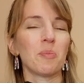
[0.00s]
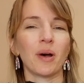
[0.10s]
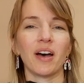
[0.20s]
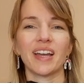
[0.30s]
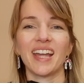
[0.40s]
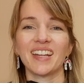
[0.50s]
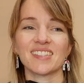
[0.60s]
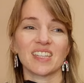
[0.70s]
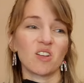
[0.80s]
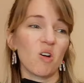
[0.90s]
but
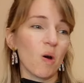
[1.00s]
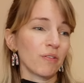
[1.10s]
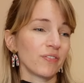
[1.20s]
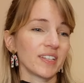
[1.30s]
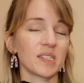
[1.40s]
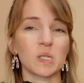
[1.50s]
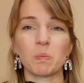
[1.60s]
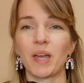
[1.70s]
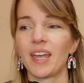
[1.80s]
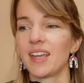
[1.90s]
it's an office
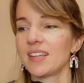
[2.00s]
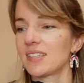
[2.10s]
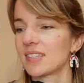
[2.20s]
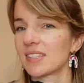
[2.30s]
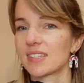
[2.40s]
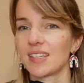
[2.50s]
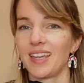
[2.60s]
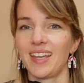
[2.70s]
space.